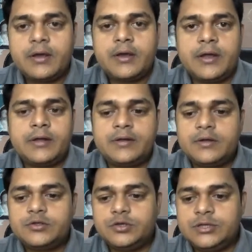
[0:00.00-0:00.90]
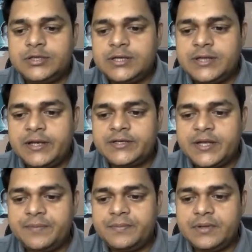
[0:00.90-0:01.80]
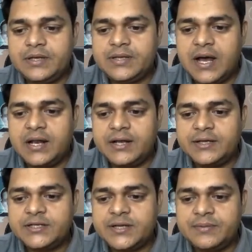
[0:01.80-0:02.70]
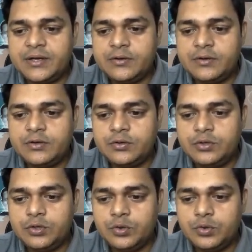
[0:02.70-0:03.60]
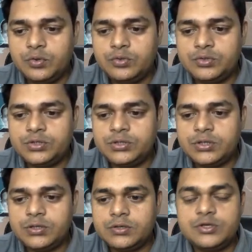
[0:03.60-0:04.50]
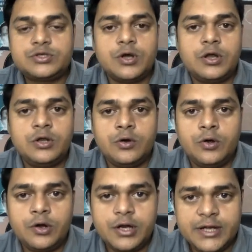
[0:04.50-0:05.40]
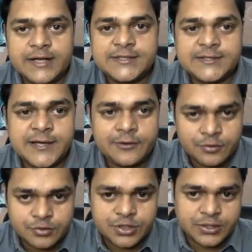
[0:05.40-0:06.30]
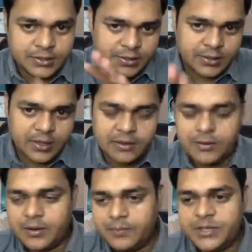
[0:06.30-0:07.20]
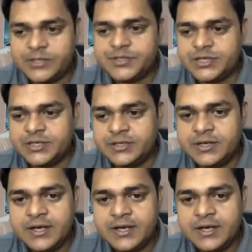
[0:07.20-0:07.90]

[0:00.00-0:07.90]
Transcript: Correct. So this is the step. These all are the steps that you need to use to install your Esxi host in our base machine.